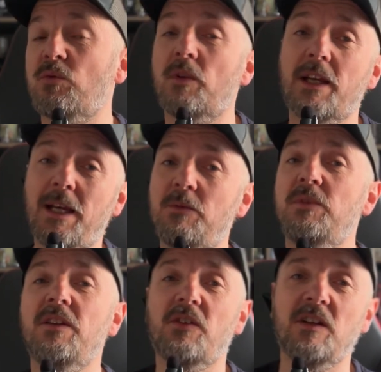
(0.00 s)
all the game
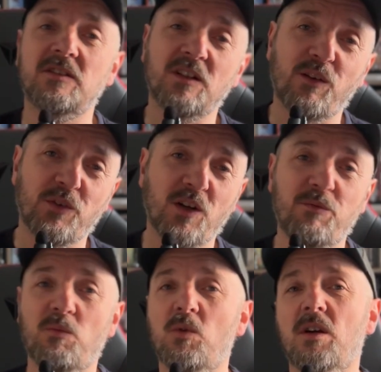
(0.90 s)
design stuff that I've
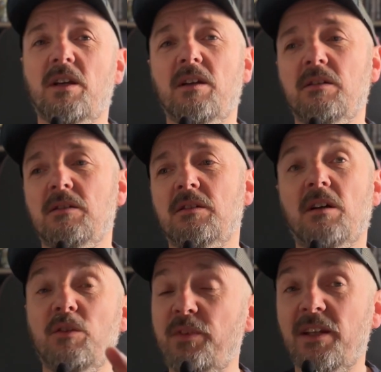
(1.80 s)
been working on
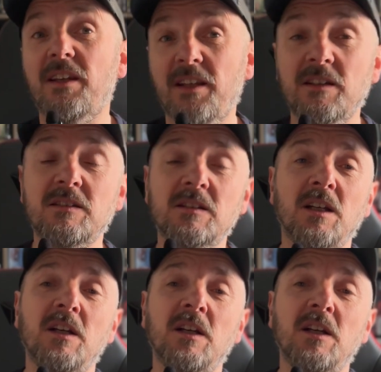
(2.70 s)
over the years,